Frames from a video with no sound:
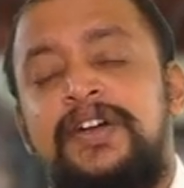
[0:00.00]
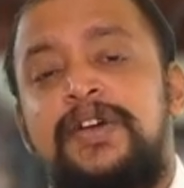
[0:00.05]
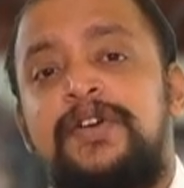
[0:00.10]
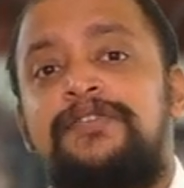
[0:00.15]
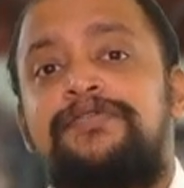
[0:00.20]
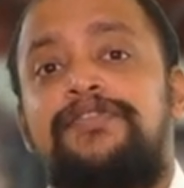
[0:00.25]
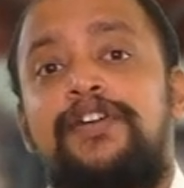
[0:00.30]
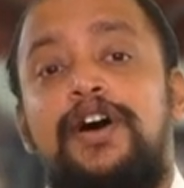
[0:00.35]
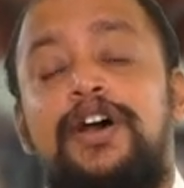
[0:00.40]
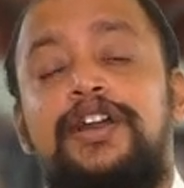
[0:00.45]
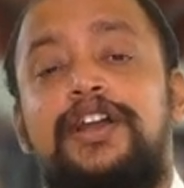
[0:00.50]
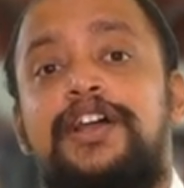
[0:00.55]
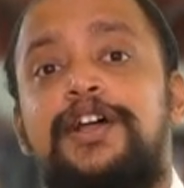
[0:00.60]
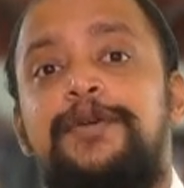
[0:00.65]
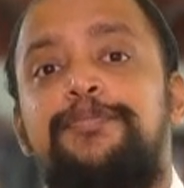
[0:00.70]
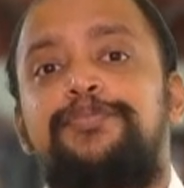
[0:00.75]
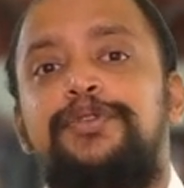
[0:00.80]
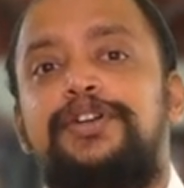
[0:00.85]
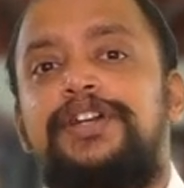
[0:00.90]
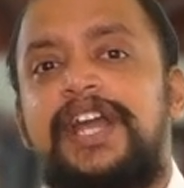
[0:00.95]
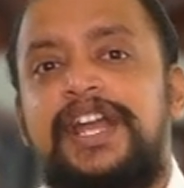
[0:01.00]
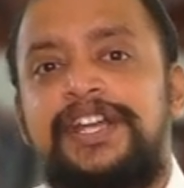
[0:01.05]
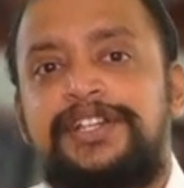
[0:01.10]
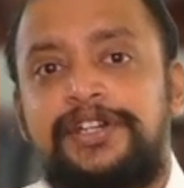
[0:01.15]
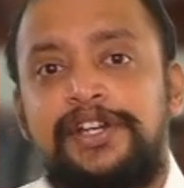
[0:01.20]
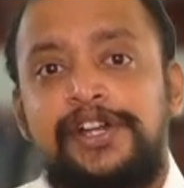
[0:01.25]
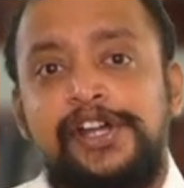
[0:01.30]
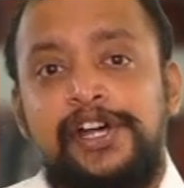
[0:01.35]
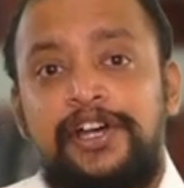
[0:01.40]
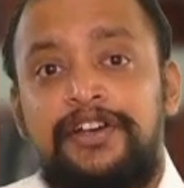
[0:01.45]
for
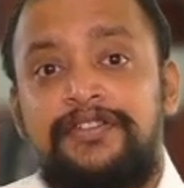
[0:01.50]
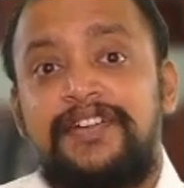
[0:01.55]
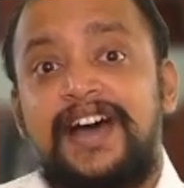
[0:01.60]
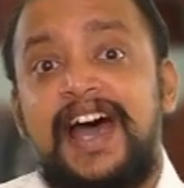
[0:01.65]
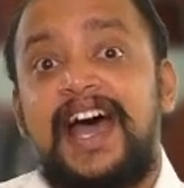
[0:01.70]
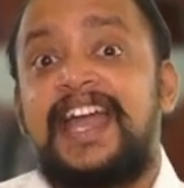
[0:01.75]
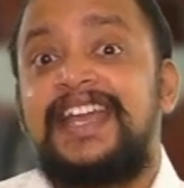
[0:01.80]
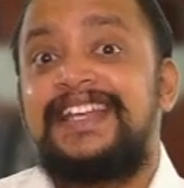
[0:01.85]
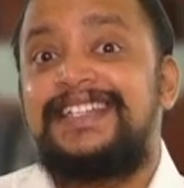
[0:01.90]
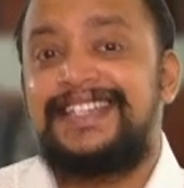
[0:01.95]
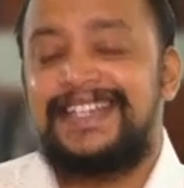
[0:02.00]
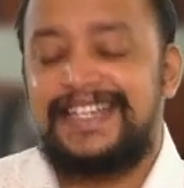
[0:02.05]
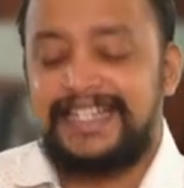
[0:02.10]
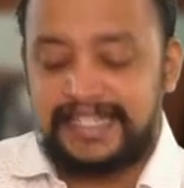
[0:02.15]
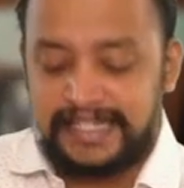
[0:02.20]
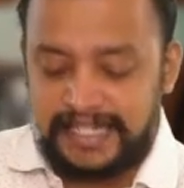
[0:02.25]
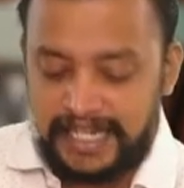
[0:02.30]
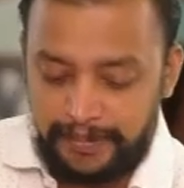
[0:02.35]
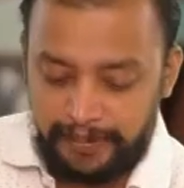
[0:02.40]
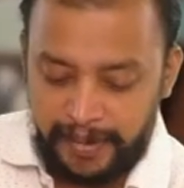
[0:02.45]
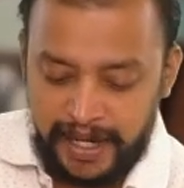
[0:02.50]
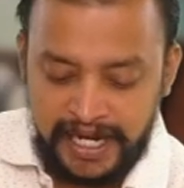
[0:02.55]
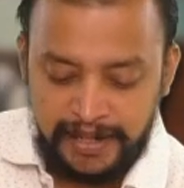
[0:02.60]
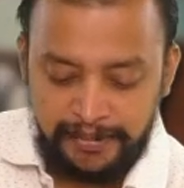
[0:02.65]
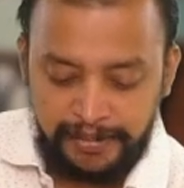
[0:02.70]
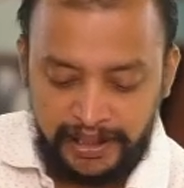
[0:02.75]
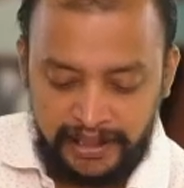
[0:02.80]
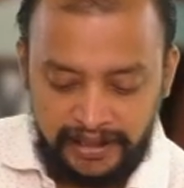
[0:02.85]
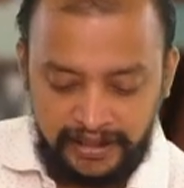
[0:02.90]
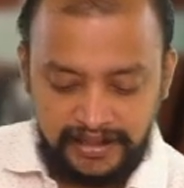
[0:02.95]
computation of IGST
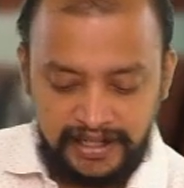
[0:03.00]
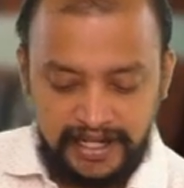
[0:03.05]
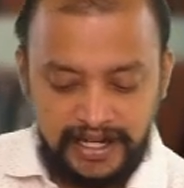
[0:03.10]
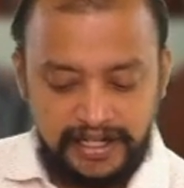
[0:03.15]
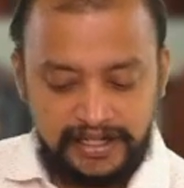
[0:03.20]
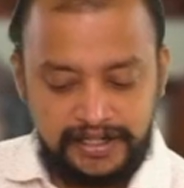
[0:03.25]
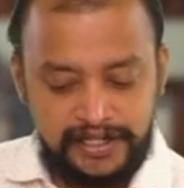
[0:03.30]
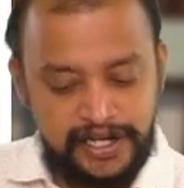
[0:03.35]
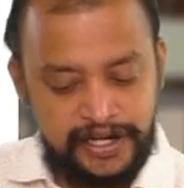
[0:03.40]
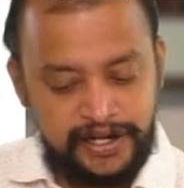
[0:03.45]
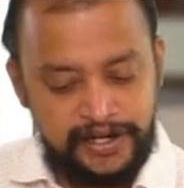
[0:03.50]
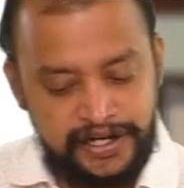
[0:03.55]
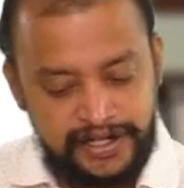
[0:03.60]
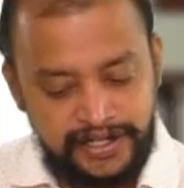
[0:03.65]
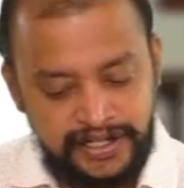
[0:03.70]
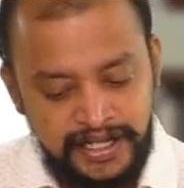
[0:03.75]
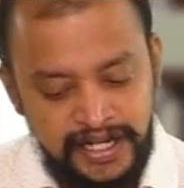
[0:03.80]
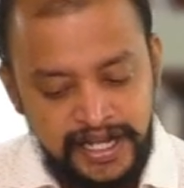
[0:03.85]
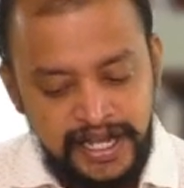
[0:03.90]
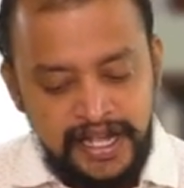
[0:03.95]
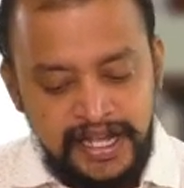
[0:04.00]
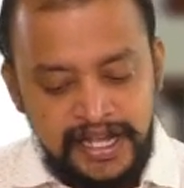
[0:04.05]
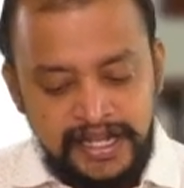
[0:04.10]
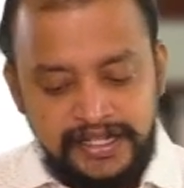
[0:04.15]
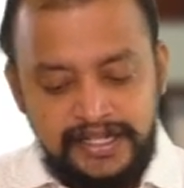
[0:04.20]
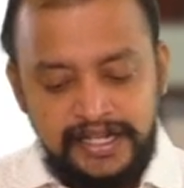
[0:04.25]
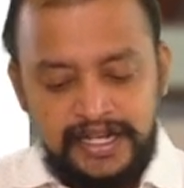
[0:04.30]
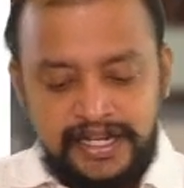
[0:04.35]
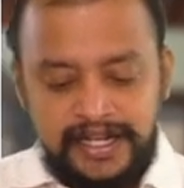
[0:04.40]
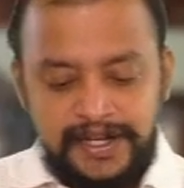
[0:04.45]
payable. Correct or not?
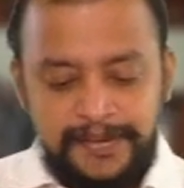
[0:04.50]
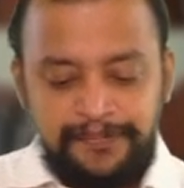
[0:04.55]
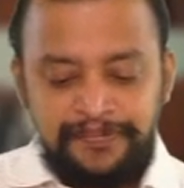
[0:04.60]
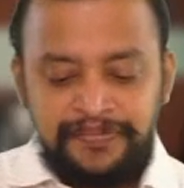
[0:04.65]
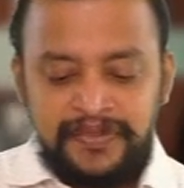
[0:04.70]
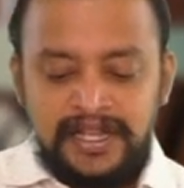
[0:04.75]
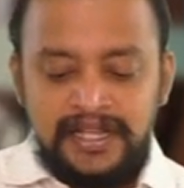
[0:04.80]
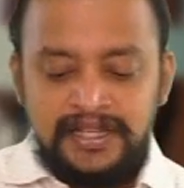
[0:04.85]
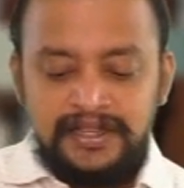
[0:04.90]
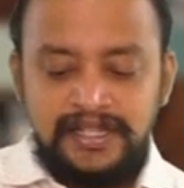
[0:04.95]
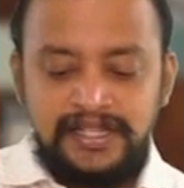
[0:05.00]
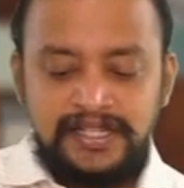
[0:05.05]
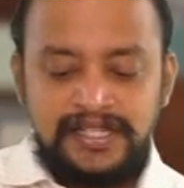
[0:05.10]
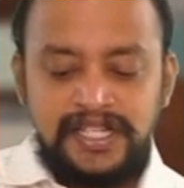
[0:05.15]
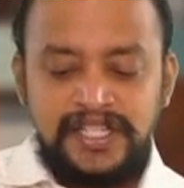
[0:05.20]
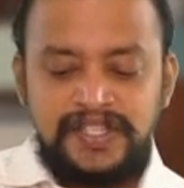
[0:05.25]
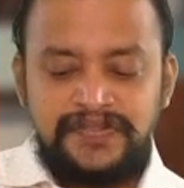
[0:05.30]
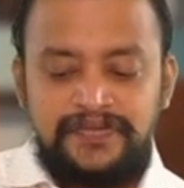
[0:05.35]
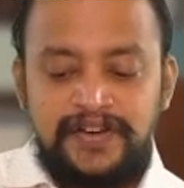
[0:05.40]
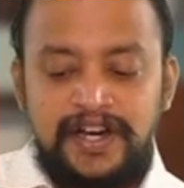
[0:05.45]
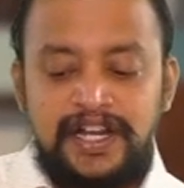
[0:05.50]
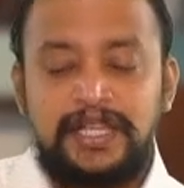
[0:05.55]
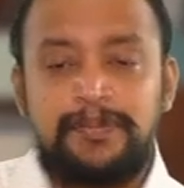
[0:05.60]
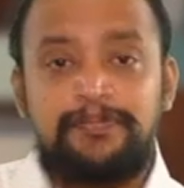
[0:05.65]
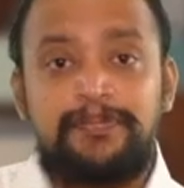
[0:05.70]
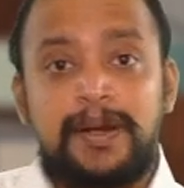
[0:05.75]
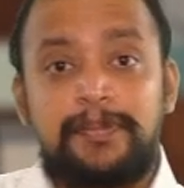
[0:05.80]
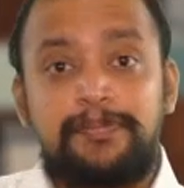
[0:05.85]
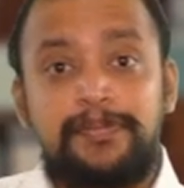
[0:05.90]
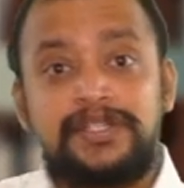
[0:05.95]
See, this is for the
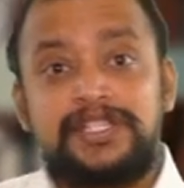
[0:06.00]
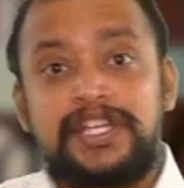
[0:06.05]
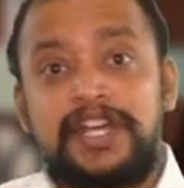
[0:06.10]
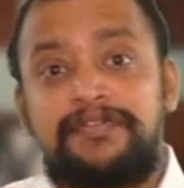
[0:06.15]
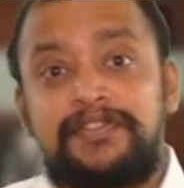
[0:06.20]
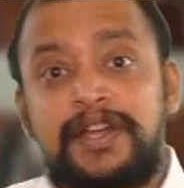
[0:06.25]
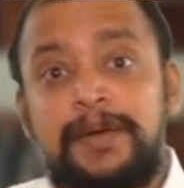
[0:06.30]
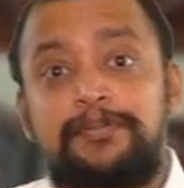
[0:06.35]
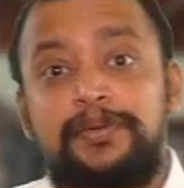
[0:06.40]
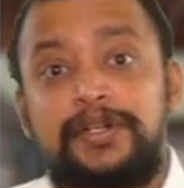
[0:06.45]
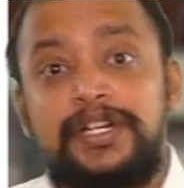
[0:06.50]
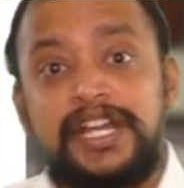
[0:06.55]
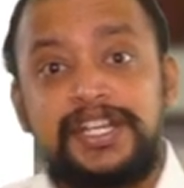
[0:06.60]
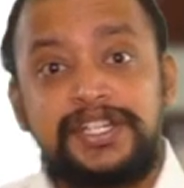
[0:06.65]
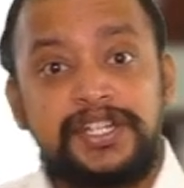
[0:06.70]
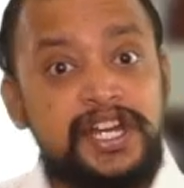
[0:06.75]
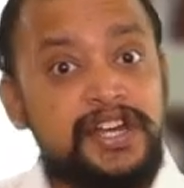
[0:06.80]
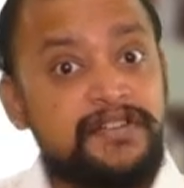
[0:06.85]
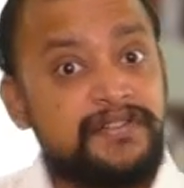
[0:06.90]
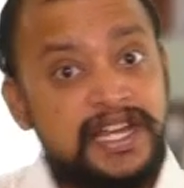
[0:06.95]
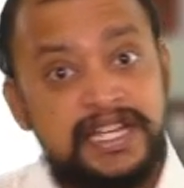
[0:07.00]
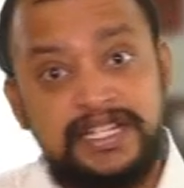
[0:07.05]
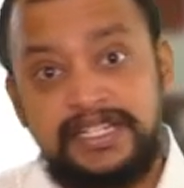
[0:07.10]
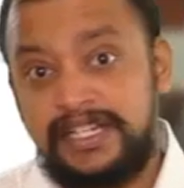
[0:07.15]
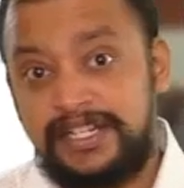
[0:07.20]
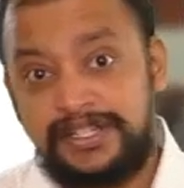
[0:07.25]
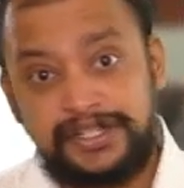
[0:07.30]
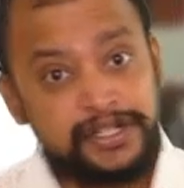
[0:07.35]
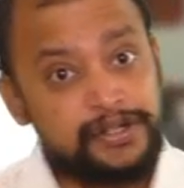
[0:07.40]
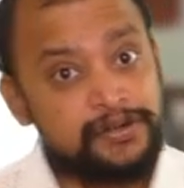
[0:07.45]
purpose of computation of
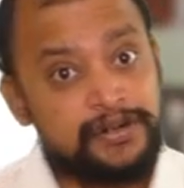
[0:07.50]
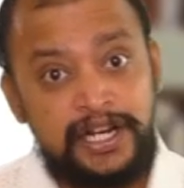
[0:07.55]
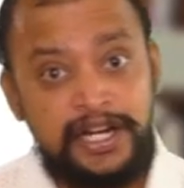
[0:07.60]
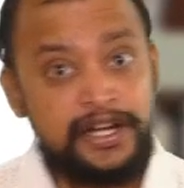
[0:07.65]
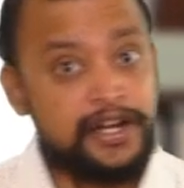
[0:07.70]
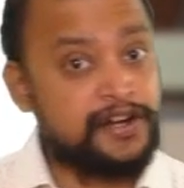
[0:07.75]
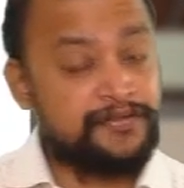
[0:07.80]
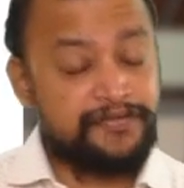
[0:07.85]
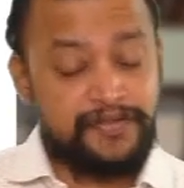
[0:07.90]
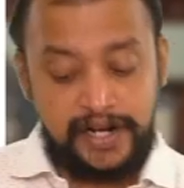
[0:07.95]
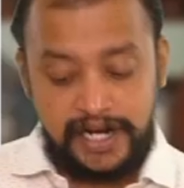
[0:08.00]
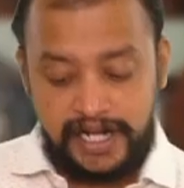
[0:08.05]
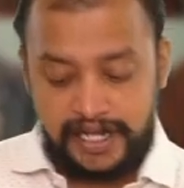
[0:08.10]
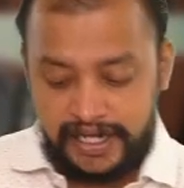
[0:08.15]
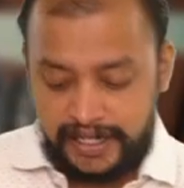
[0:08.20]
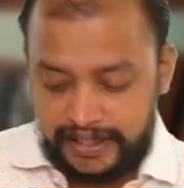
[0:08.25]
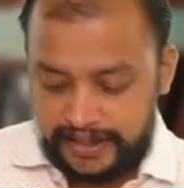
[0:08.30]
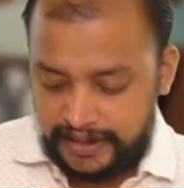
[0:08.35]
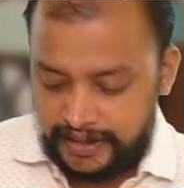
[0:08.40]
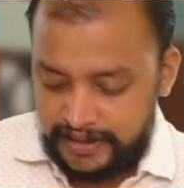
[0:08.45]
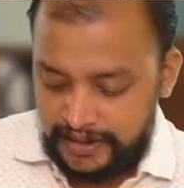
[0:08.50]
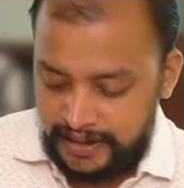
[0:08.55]
IGST only, not for others.